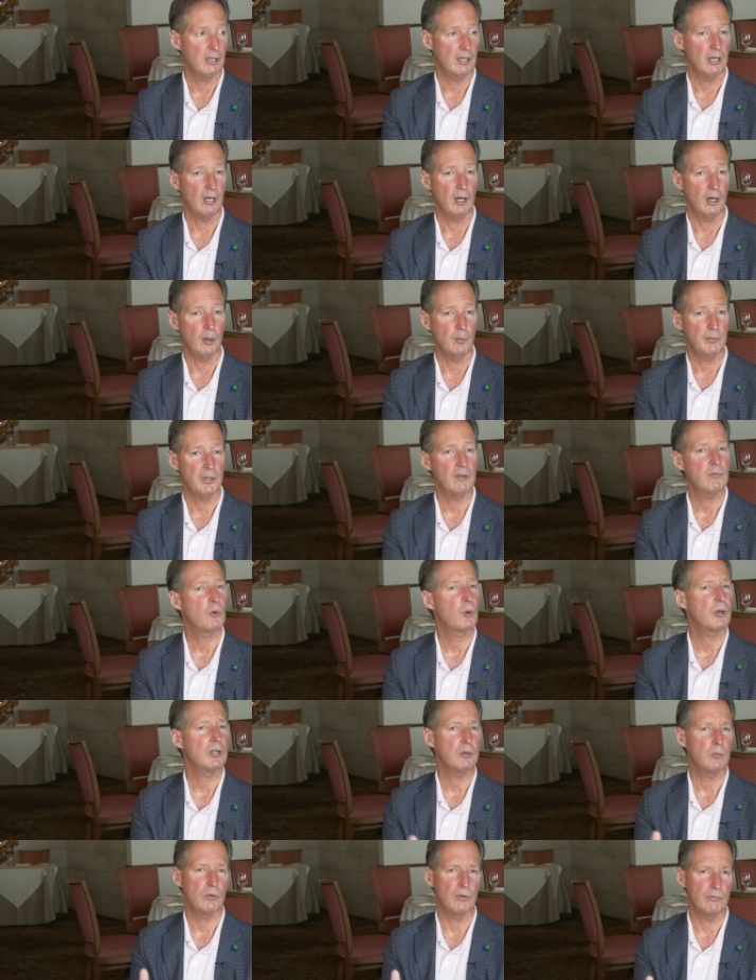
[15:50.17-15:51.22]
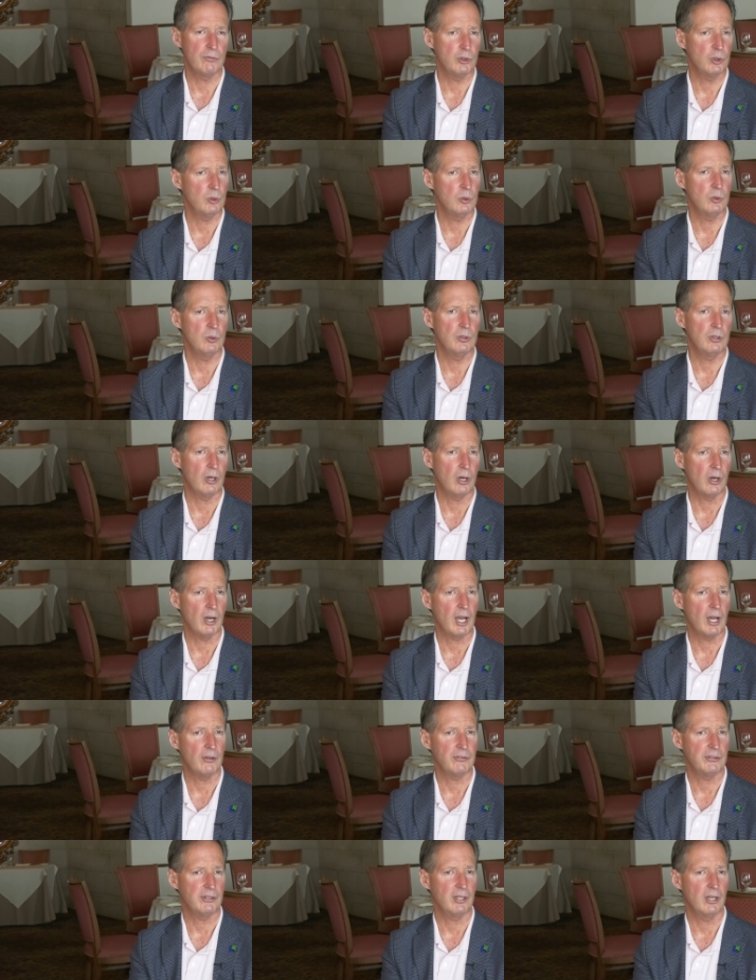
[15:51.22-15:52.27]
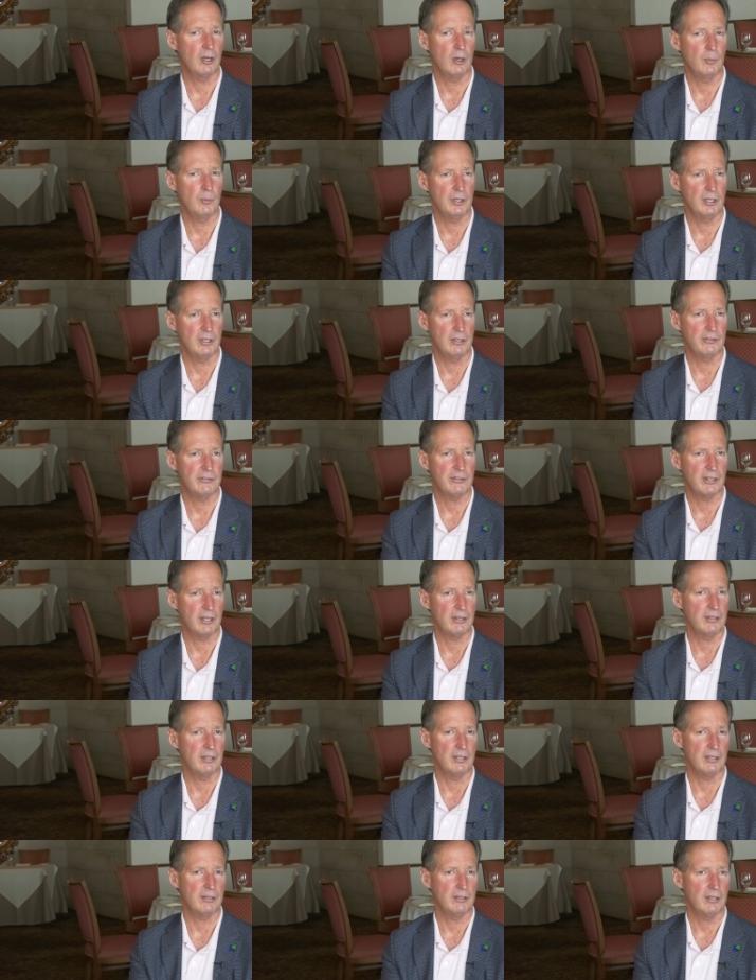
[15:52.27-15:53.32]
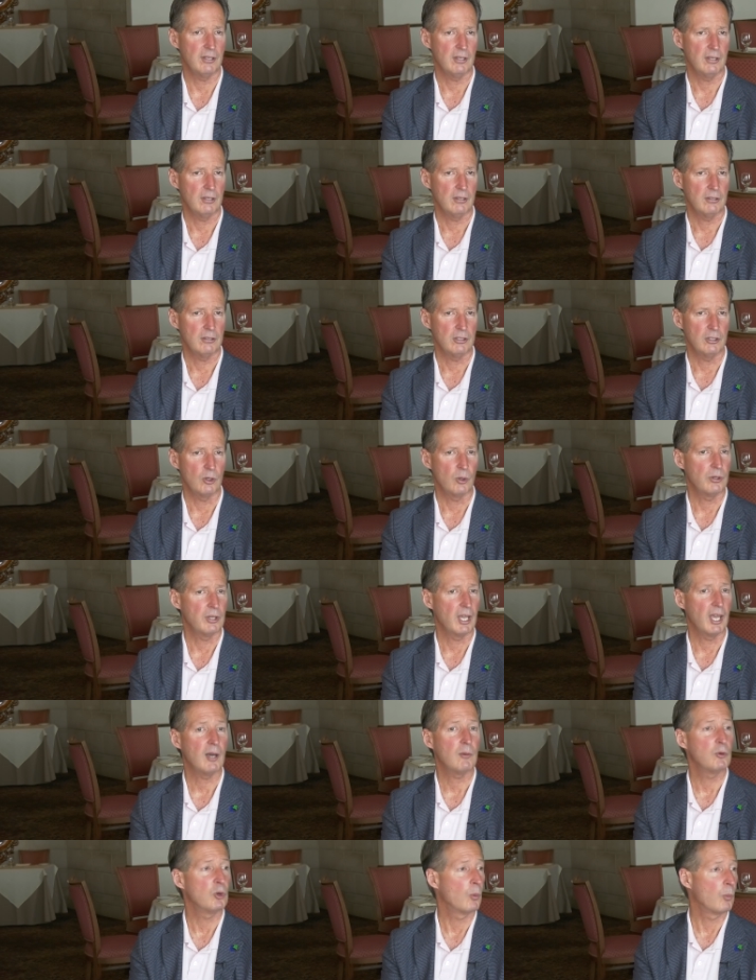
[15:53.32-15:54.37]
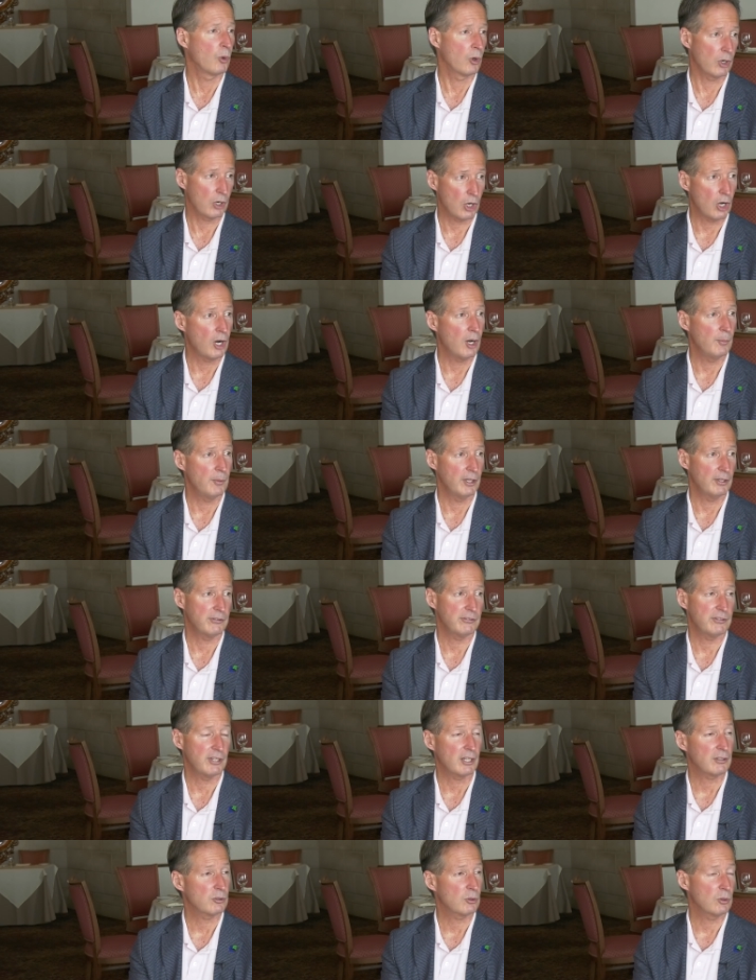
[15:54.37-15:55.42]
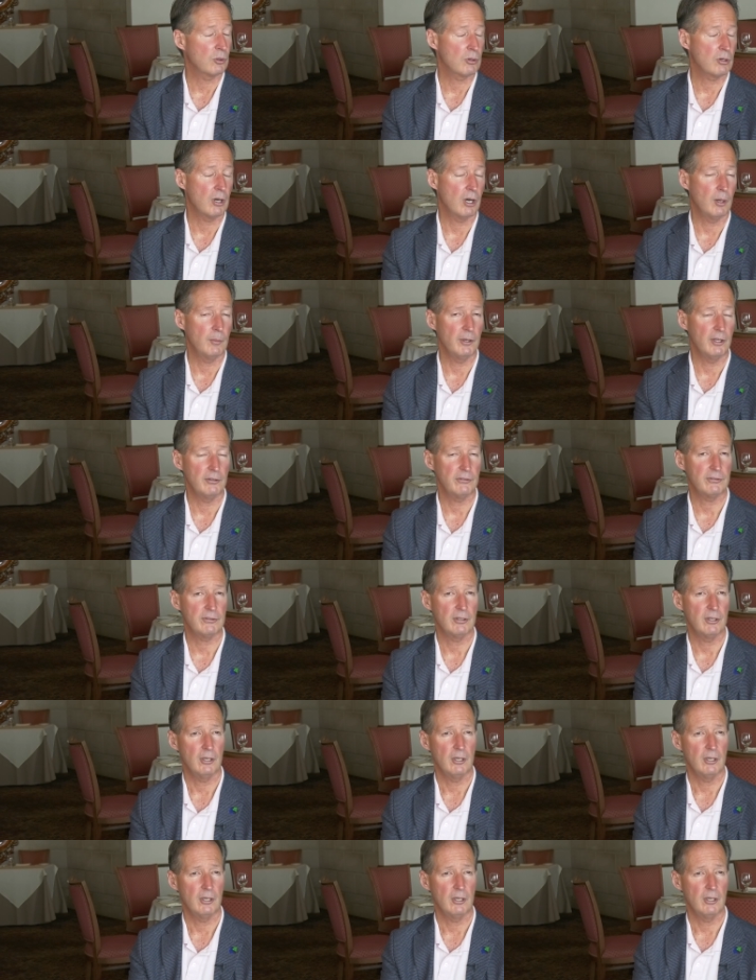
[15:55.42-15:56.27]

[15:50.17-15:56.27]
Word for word: Um, they've already reviewed our housing element and said that, you know, they have no more comments, technical comments. Okay.